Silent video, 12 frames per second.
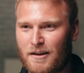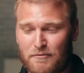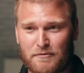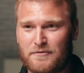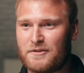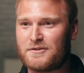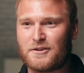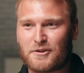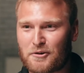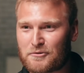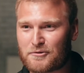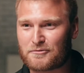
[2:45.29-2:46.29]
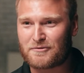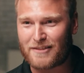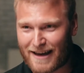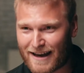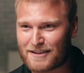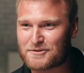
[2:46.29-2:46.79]
of the fields that you go through.
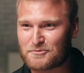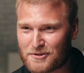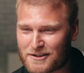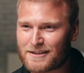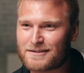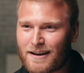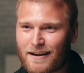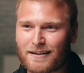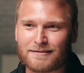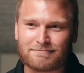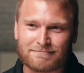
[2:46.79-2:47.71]
That is really exciting.